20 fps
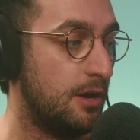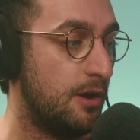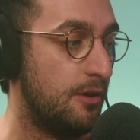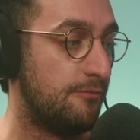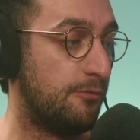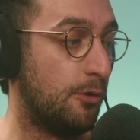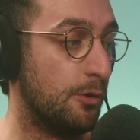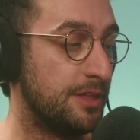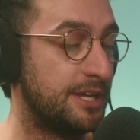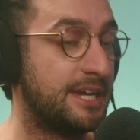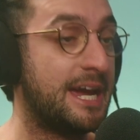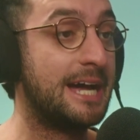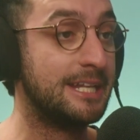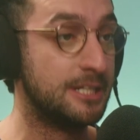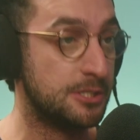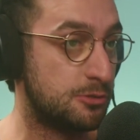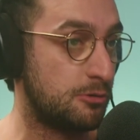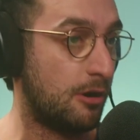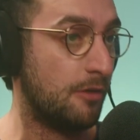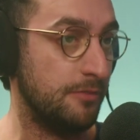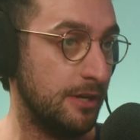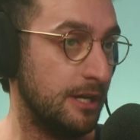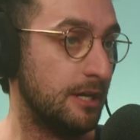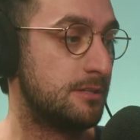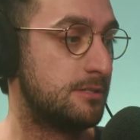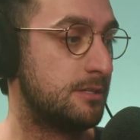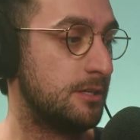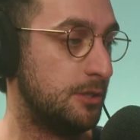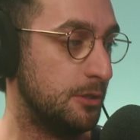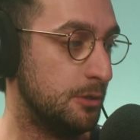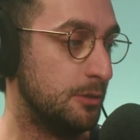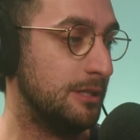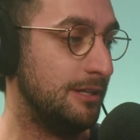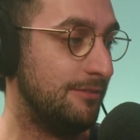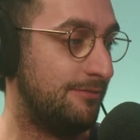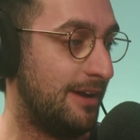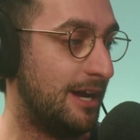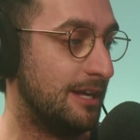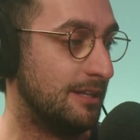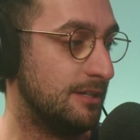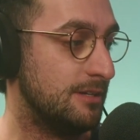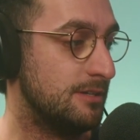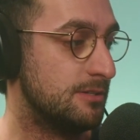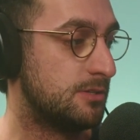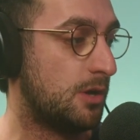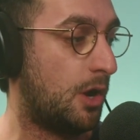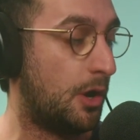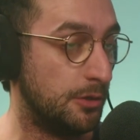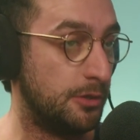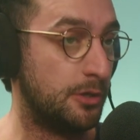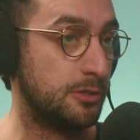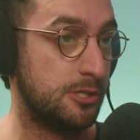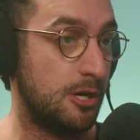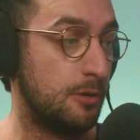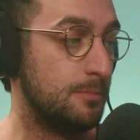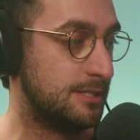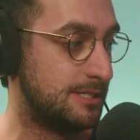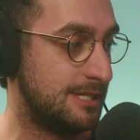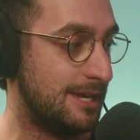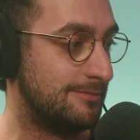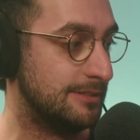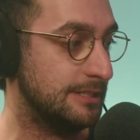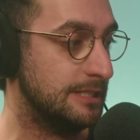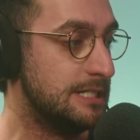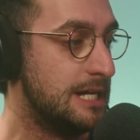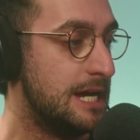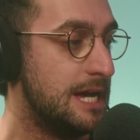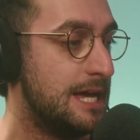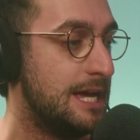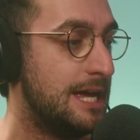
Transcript: for the catastrophic security failures on October 7,